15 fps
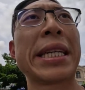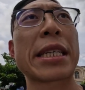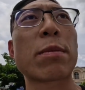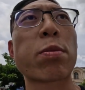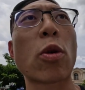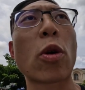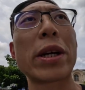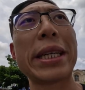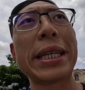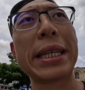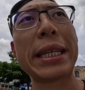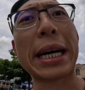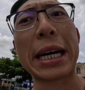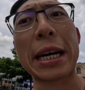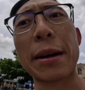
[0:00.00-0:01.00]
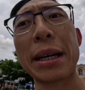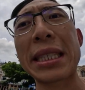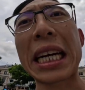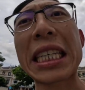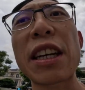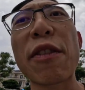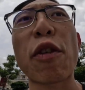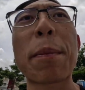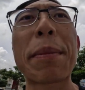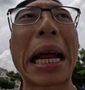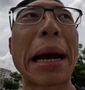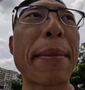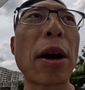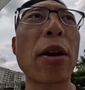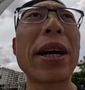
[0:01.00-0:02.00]
and exploited. It's actually from
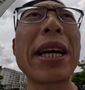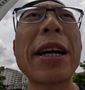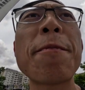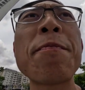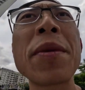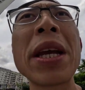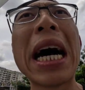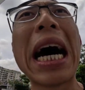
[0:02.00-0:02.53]
Liberia.